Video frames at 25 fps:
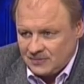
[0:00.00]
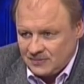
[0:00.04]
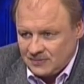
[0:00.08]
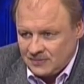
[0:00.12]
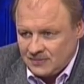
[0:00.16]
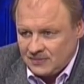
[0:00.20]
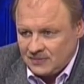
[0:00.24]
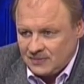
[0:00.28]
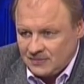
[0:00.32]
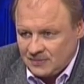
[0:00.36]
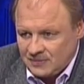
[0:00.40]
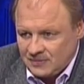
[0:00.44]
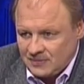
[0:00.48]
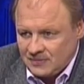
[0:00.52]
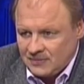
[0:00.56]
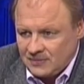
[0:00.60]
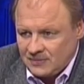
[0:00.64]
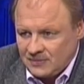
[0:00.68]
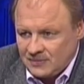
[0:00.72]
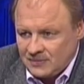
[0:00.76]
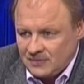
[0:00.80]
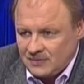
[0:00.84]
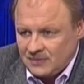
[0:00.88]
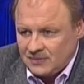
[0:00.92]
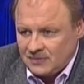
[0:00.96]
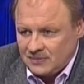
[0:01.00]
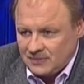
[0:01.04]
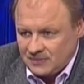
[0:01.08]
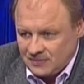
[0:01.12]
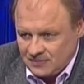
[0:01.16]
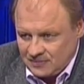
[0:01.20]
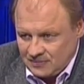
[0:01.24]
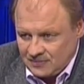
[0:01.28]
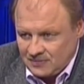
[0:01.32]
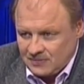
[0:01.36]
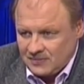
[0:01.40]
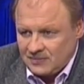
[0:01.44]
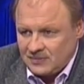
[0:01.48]
Historically,
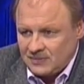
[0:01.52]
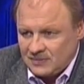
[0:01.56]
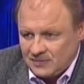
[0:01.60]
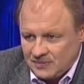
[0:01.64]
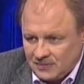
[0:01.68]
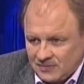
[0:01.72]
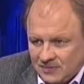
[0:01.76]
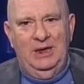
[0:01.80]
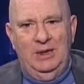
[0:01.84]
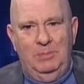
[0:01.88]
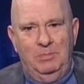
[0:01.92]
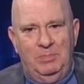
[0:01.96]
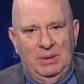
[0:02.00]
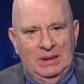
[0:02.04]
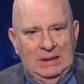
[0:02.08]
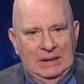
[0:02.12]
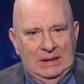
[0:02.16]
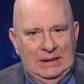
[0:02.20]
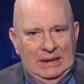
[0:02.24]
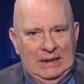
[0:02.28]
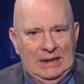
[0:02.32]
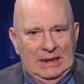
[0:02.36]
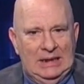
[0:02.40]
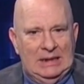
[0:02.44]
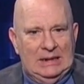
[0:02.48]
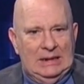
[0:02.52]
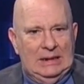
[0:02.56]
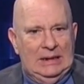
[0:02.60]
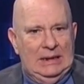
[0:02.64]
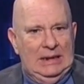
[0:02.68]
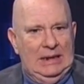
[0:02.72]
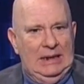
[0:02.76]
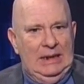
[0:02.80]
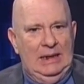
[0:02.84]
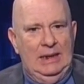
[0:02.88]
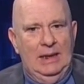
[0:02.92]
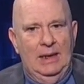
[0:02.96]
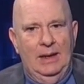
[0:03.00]
culturally,
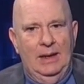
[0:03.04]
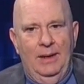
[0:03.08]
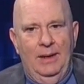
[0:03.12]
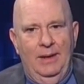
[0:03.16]
politically,